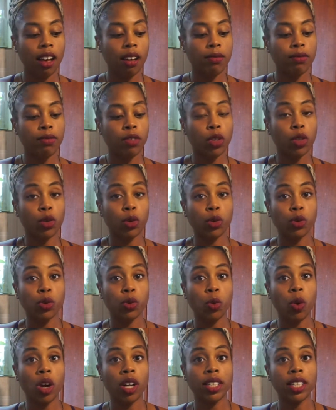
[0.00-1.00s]
for those
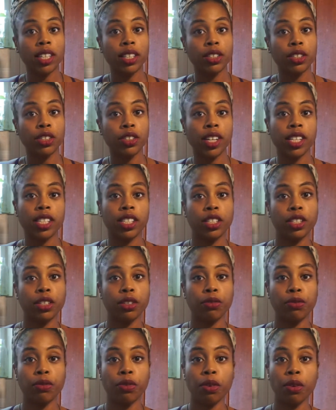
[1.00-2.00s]
wanting to
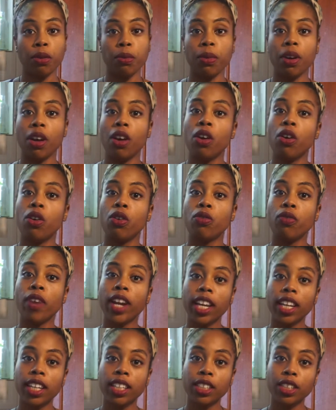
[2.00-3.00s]
transition from
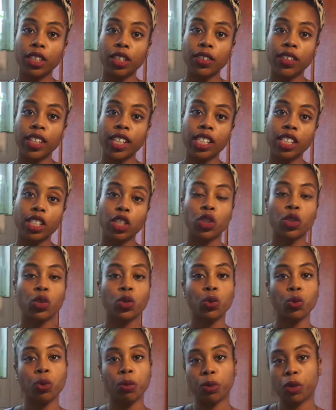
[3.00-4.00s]
regular deodorant
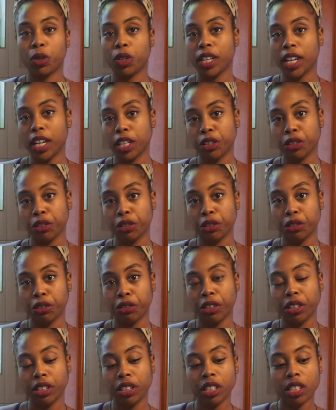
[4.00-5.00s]
to a more natural
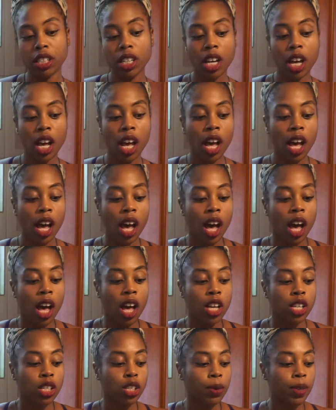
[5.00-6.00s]
deodorant.
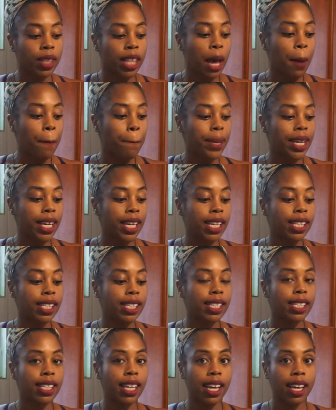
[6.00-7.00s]
So with that being
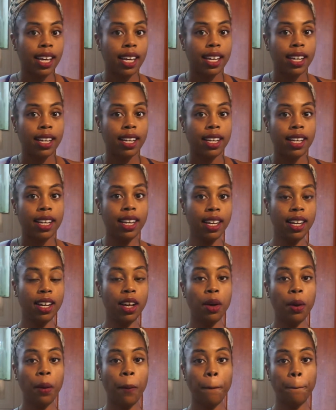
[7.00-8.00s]
said,
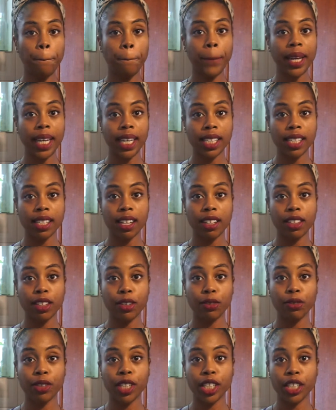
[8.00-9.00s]
based on the
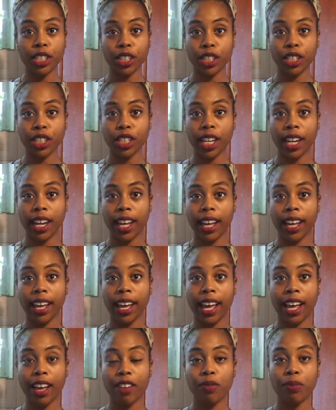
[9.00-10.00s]
research that I
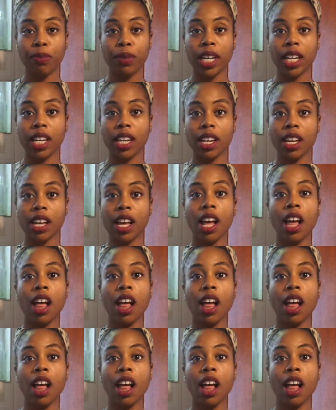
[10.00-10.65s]
have been